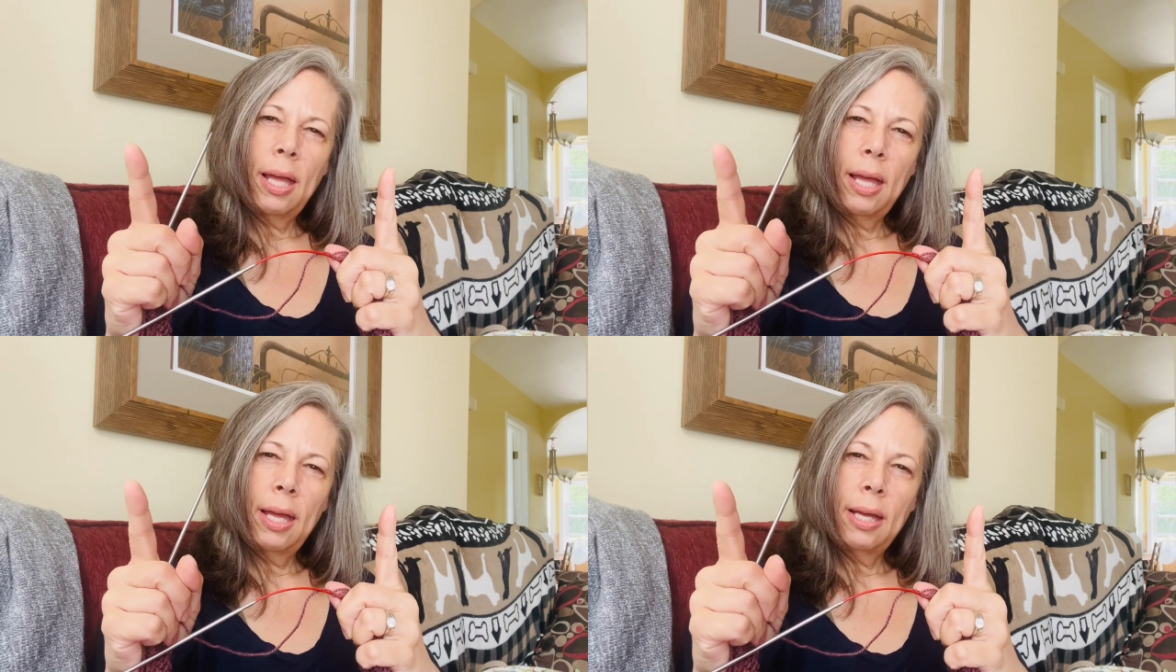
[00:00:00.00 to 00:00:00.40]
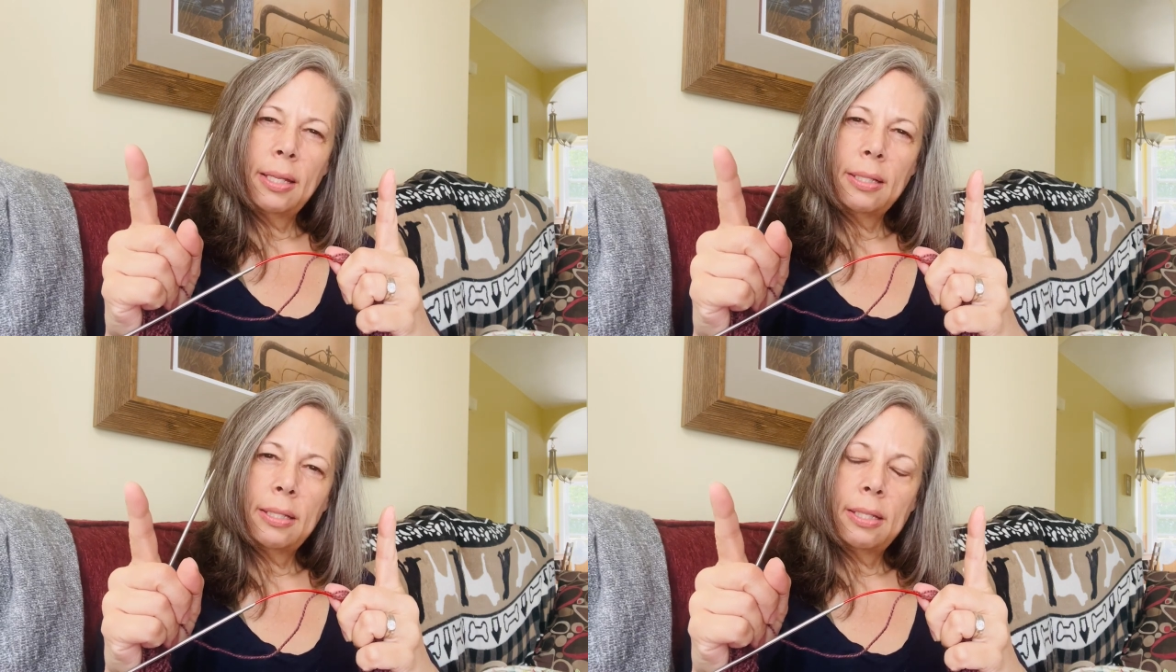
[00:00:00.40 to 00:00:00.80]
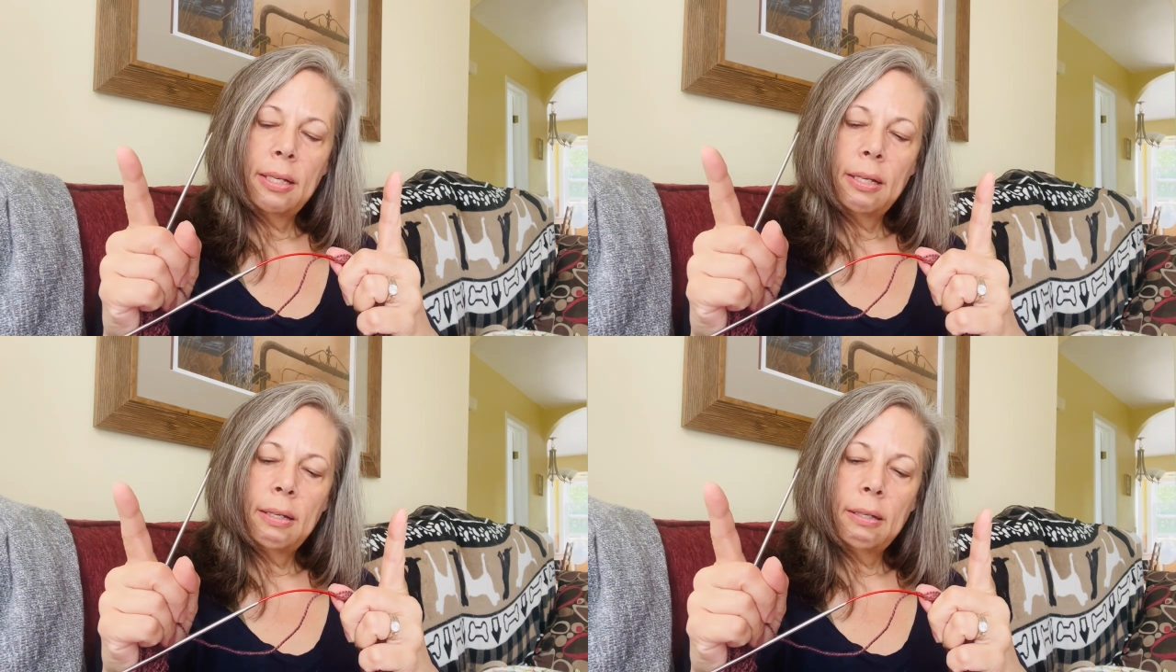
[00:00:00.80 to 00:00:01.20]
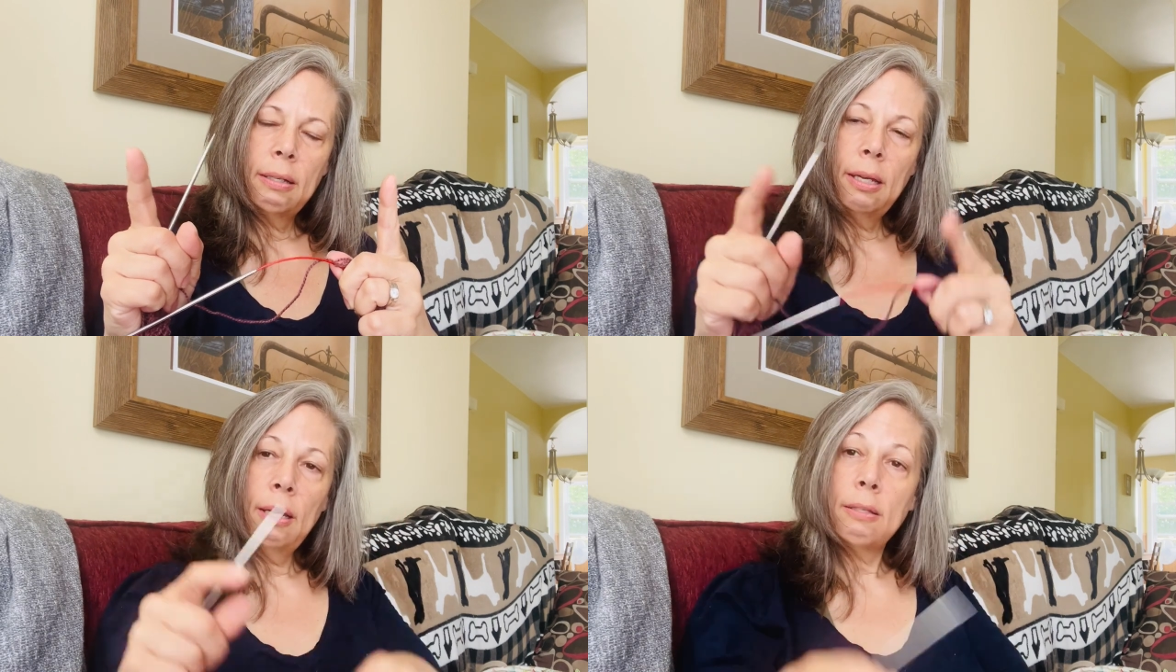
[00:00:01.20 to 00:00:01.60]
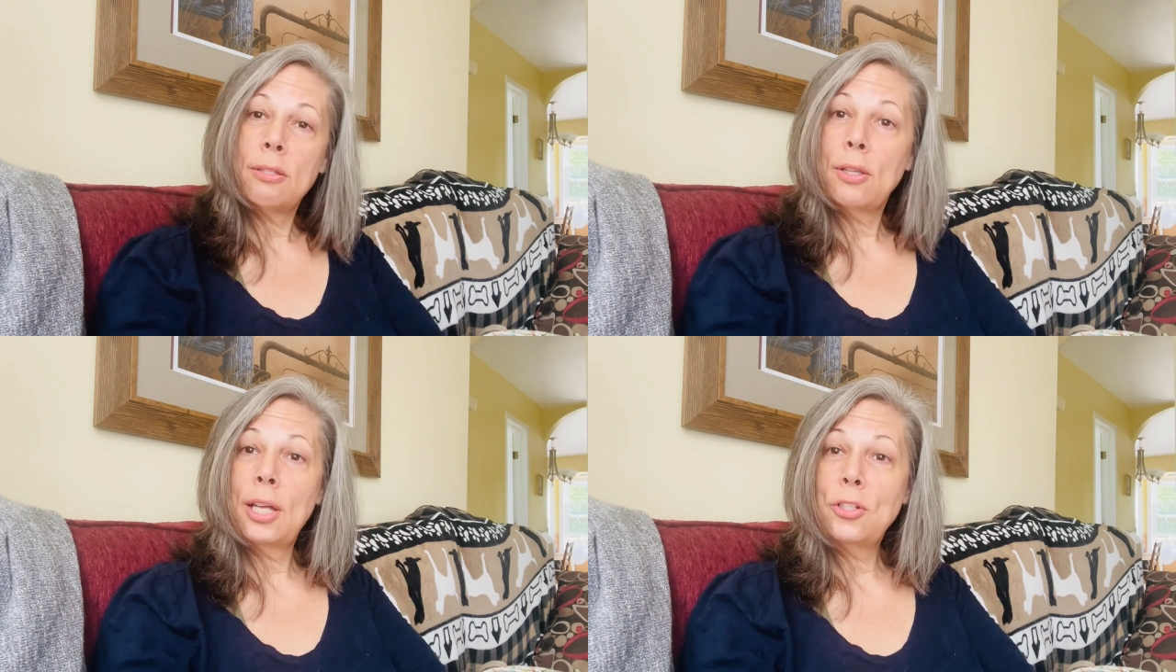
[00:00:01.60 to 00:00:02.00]
And
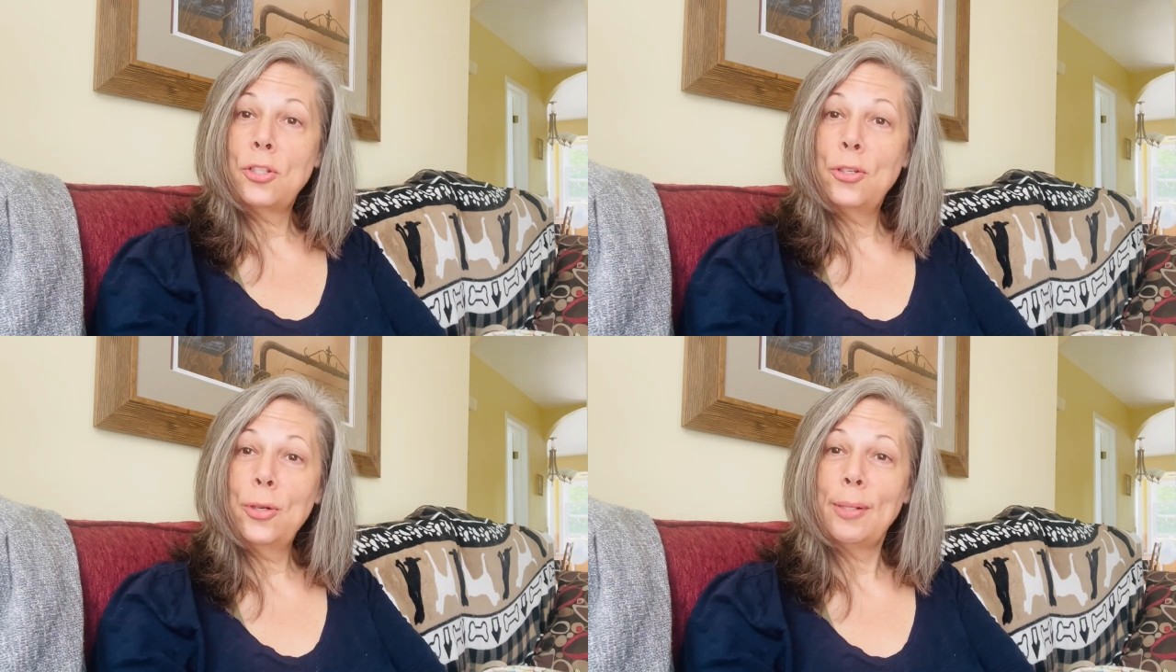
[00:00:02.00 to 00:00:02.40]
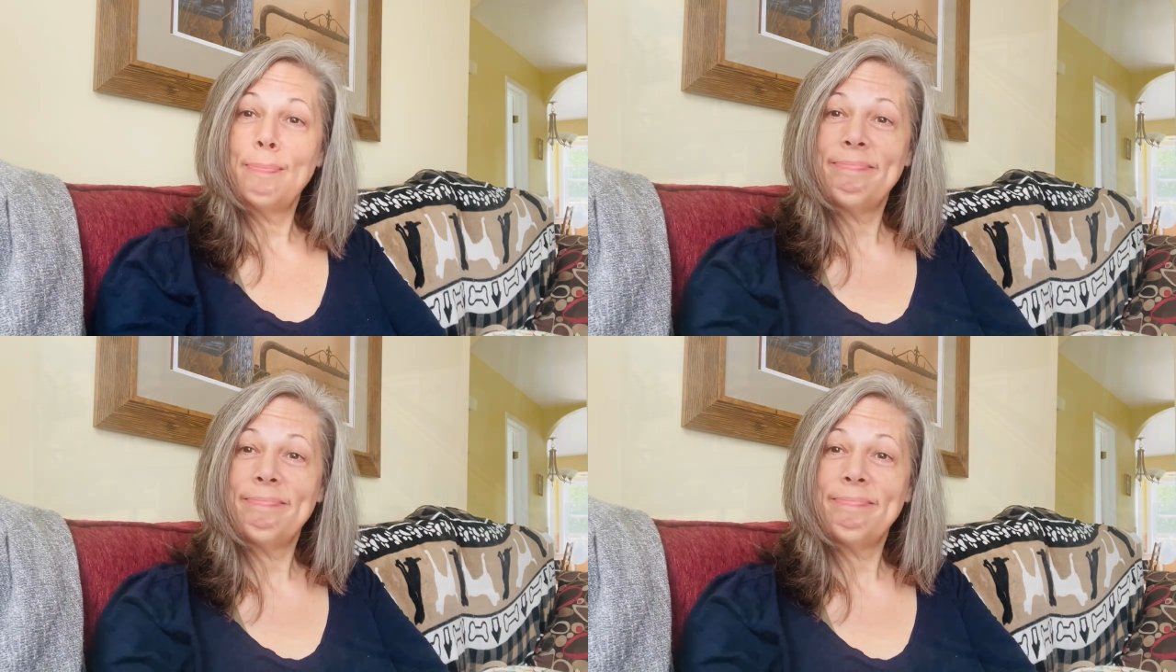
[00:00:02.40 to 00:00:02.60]
so that should do it.